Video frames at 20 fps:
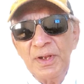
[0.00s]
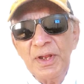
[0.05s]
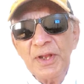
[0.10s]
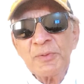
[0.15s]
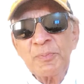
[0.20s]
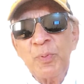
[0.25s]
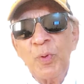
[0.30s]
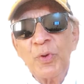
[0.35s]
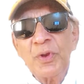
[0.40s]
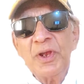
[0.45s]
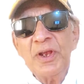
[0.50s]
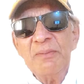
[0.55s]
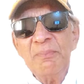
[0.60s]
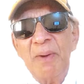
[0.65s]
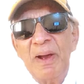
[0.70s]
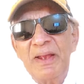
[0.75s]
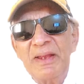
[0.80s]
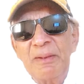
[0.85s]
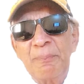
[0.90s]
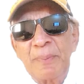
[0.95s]
spoken
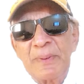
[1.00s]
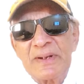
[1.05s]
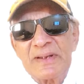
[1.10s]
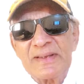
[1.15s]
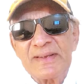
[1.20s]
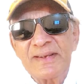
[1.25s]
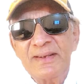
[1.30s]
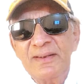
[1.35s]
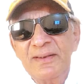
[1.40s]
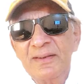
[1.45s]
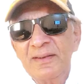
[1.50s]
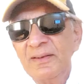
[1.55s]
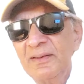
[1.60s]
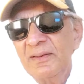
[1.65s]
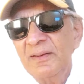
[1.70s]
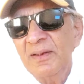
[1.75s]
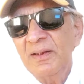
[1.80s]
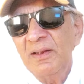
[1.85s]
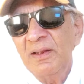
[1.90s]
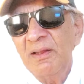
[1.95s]
by a person
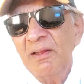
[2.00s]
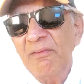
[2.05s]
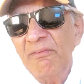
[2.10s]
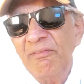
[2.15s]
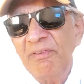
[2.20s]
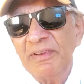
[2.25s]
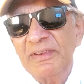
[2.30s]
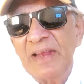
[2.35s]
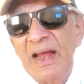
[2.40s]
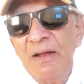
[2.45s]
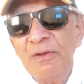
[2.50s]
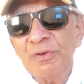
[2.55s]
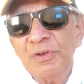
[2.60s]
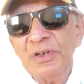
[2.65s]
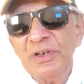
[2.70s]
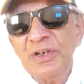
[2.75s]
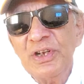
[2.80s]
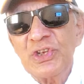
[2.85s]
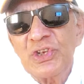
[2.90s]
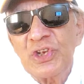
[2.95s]
without
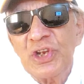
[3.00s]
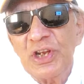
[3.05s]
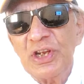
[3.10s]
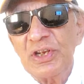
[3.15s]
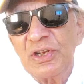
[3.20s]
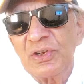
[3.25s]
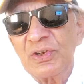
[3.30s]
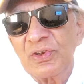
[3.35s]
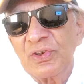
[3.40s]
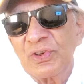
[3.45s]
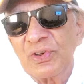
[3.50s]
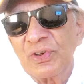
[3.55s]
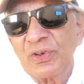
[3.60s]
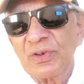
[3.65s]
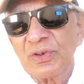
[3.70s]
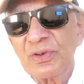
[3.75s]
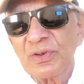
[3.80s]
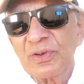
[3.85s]
any change